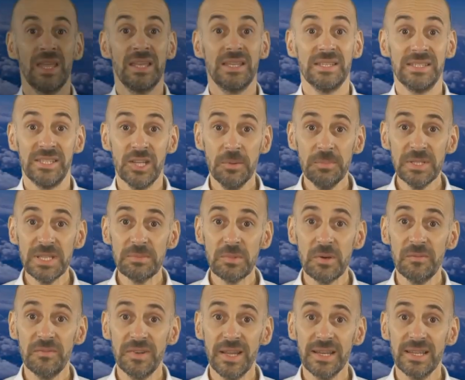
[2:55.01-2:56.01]
The optimum
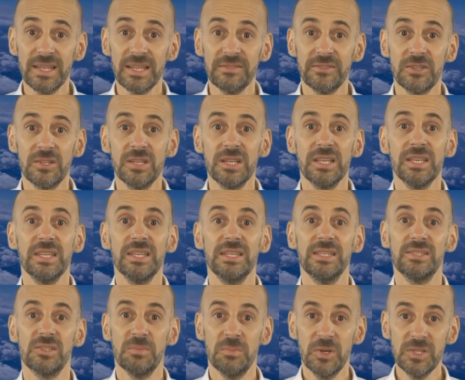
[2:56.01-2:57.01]
flight level
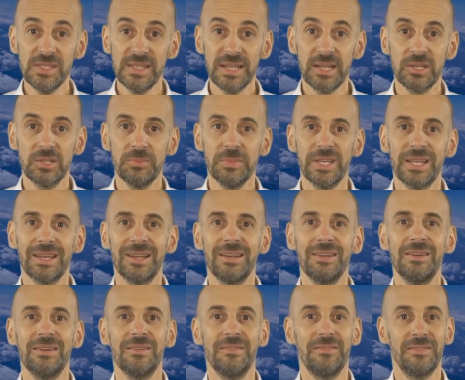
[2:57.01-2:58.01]
is the most economical
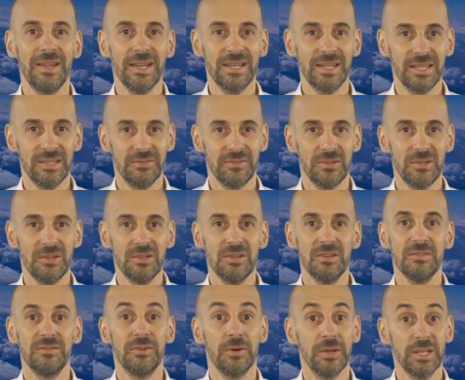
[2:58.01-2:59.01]
flight level
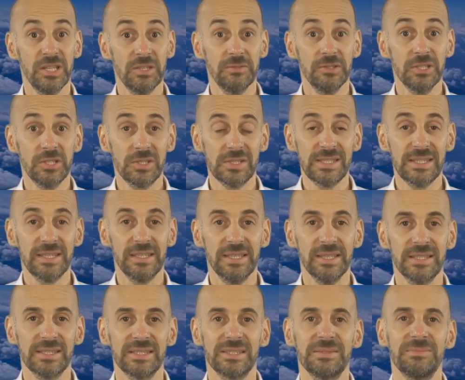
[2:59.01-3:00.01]
for a given cost index.